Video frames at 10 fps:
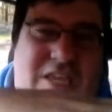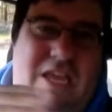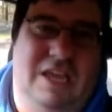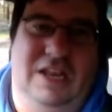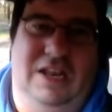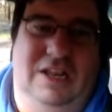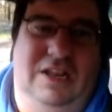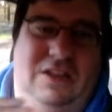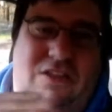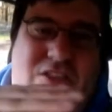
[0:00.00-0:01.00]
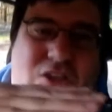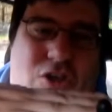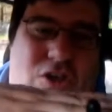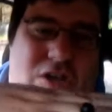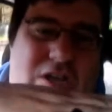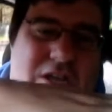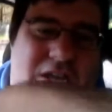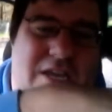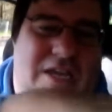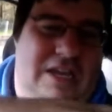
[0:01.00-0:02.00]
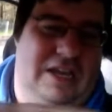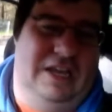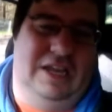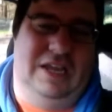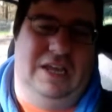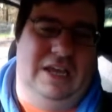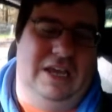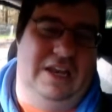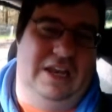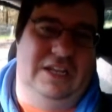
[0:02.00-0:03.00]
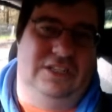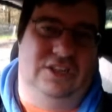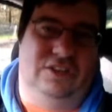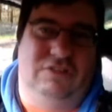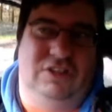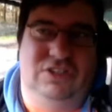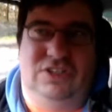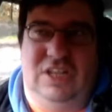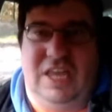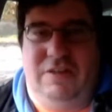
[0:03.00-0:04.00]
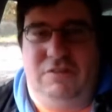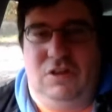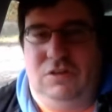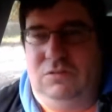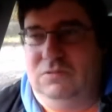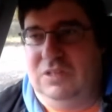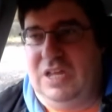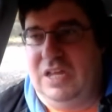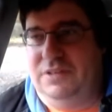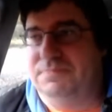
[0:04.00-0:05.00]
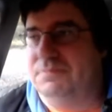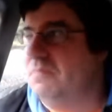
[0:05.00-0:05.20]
yeah, they go at 90 degrees to the aerial, yeah.